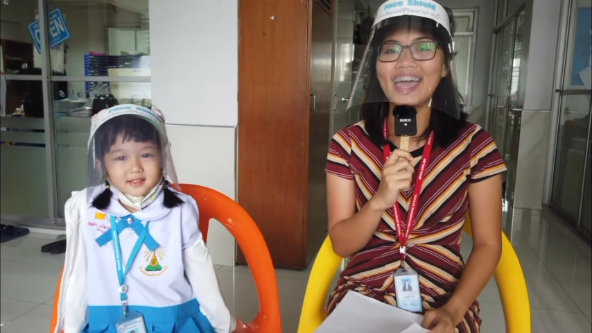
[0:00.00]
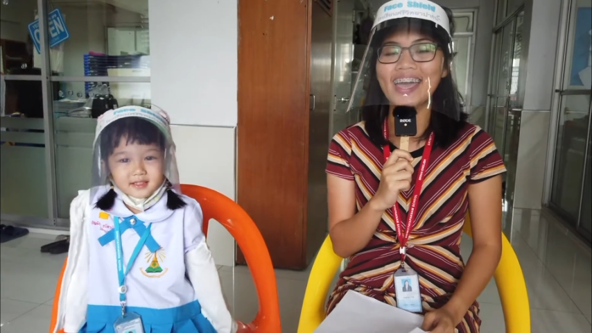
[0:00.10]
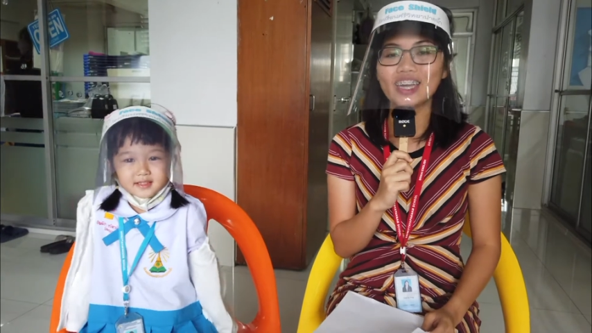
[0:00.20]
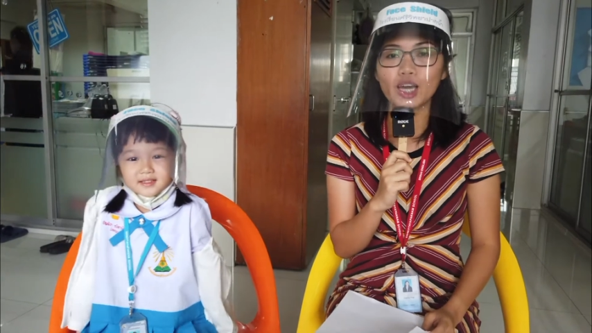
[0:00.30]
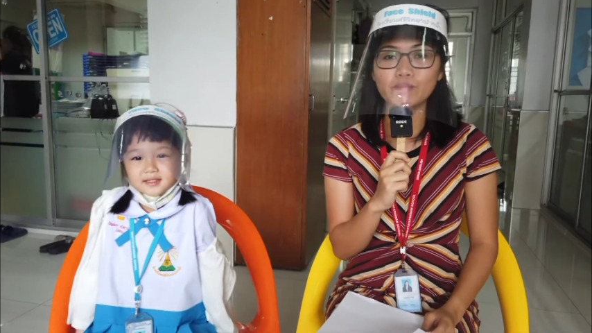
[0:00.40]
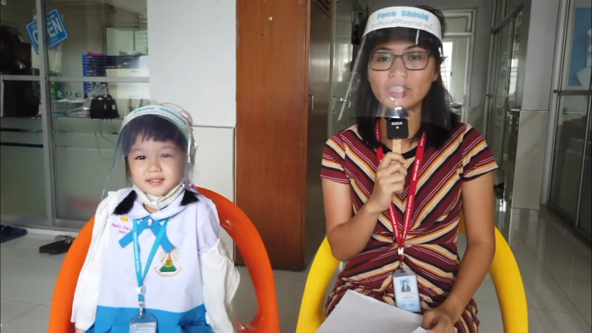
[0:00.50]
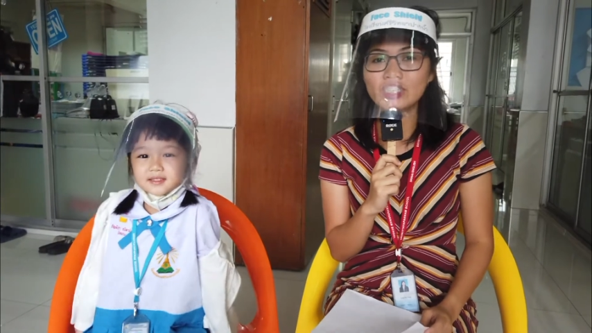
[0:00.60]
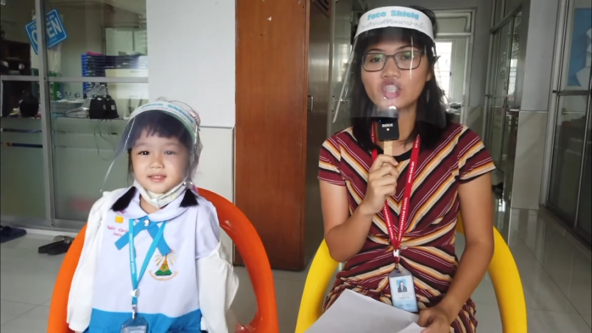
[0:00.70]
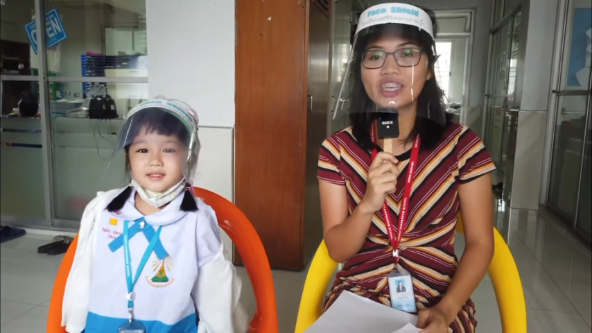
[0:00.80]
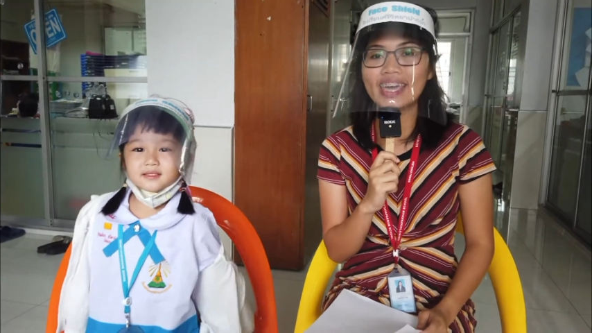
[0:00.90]
Speaker 1: and I'm
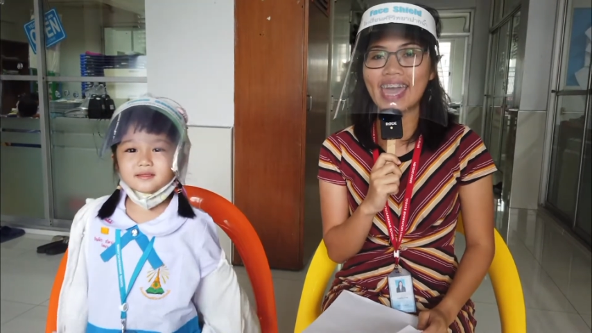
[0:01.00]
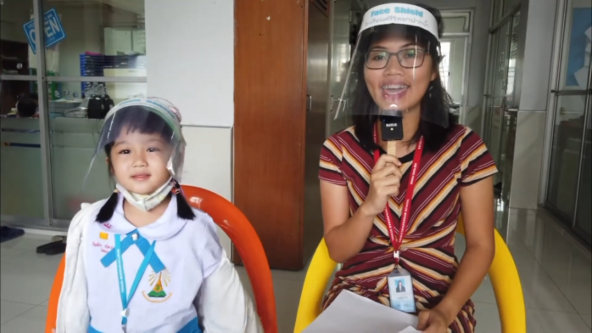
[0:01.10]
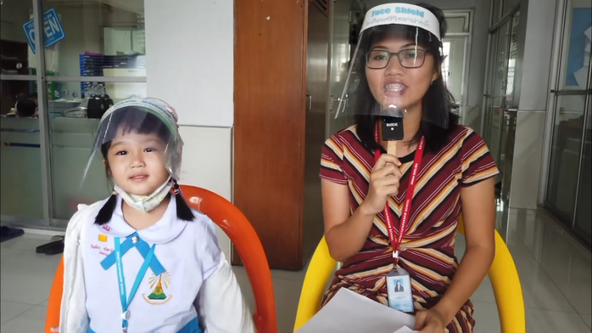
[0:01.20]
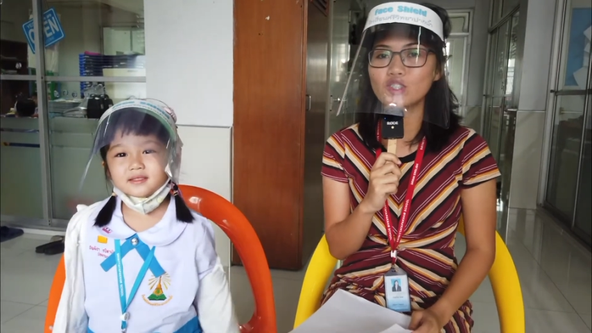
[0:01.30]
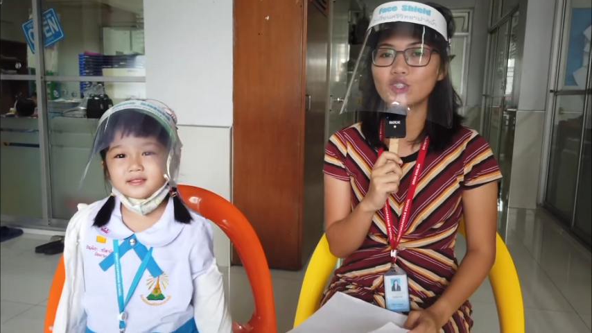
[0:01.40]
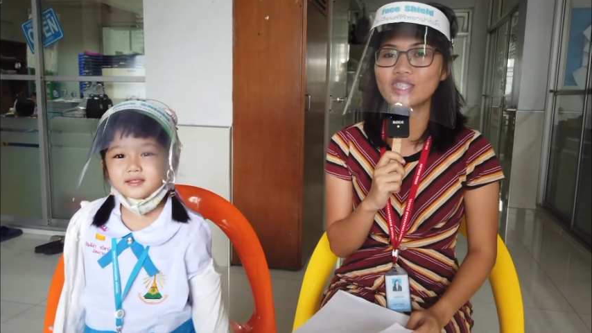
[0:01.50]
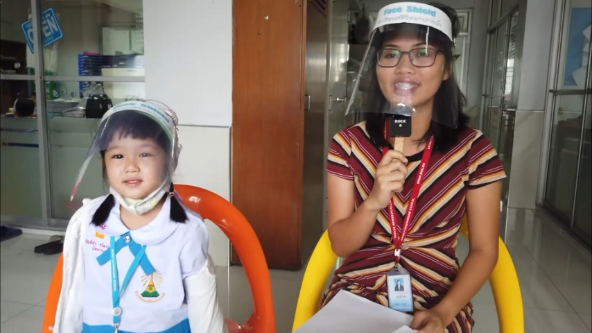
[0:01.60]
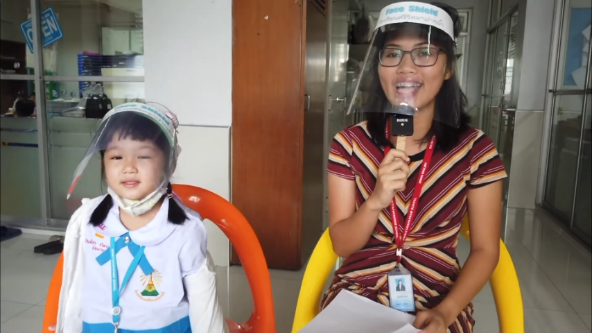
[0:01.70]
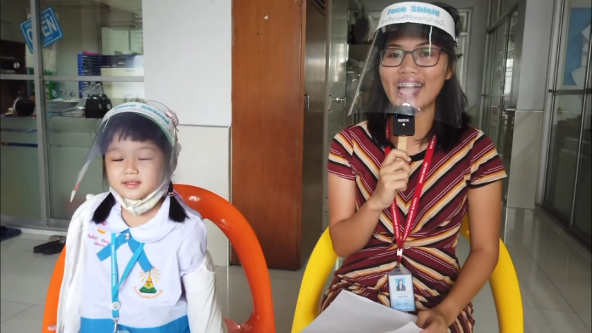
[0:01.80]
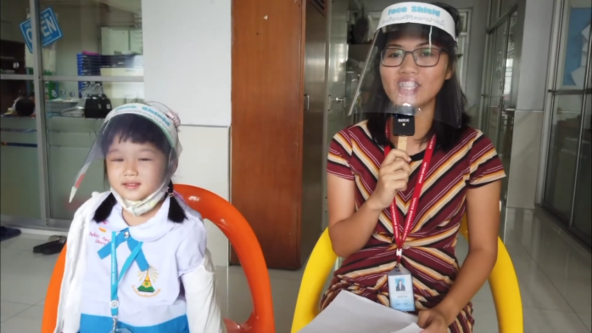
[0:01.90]
teaching K2
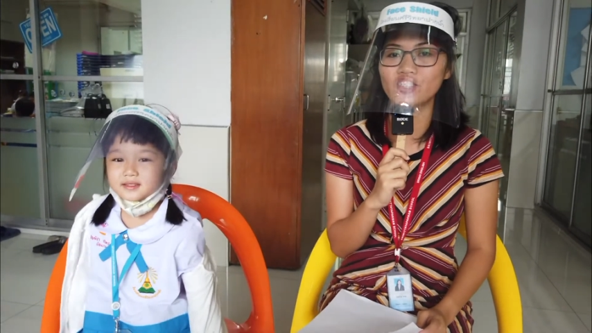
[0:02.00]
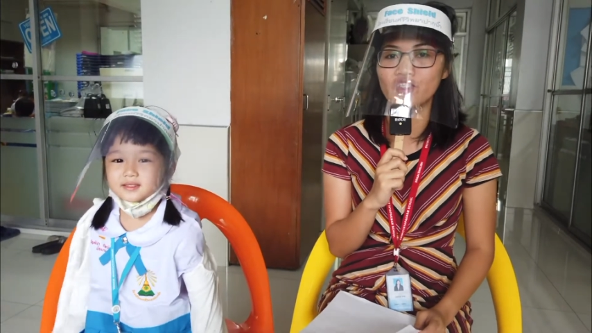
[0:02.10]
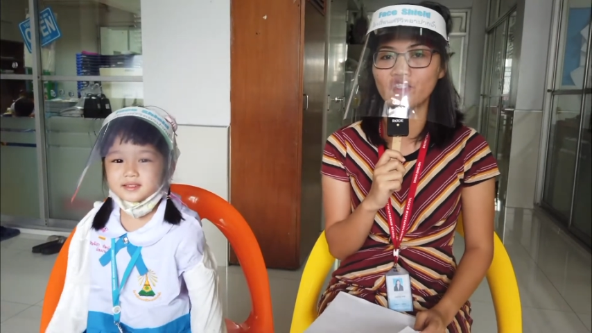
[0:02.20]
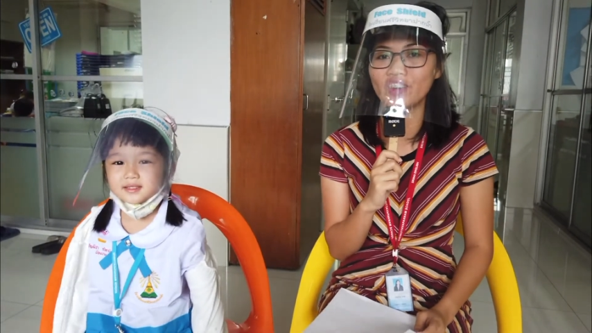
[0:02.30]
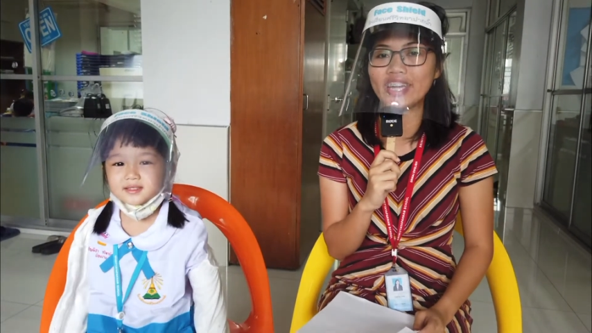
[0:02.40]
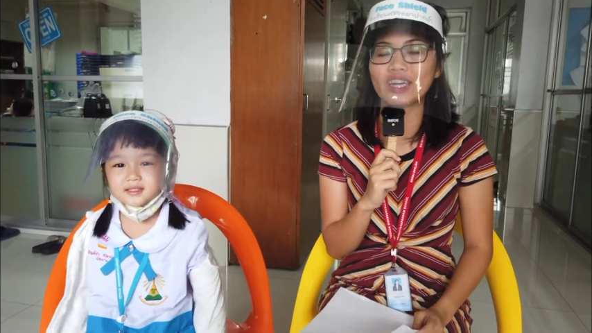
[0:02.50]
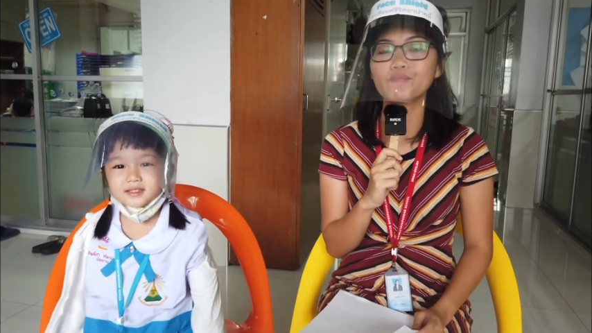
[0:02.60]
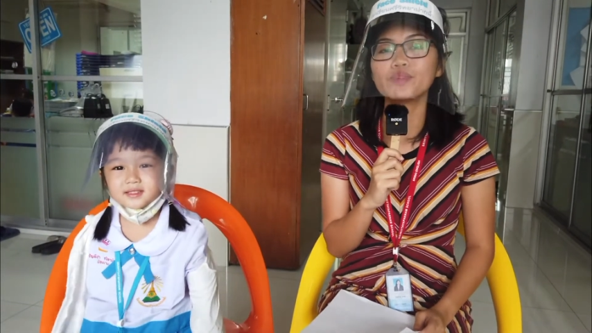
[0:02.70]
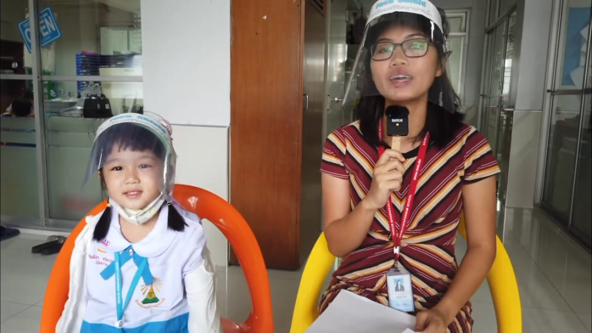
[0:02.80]
slash 3.